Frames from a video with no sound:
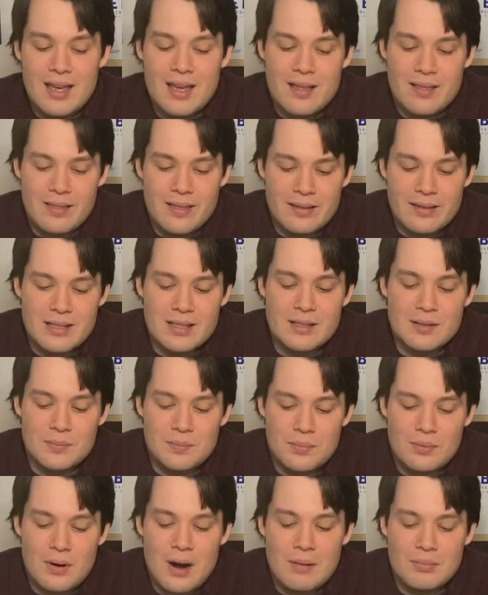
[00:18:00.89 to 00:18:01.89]
this is
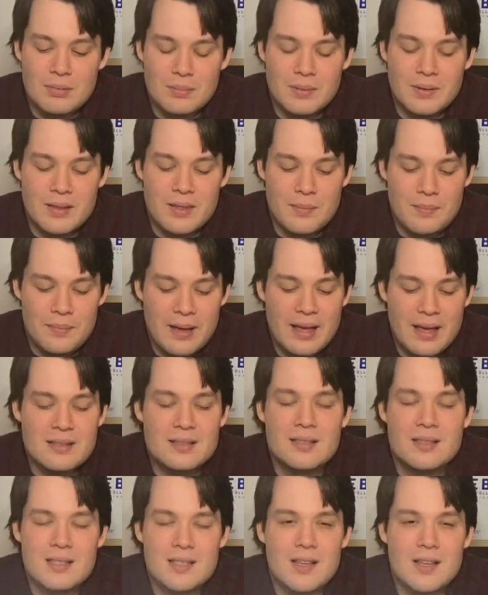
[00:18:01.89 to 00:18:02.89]
probably the
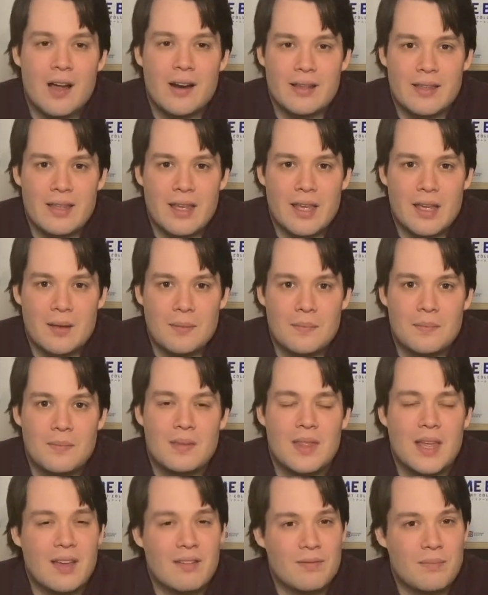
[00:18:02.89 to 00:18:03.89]
best Sonic game they've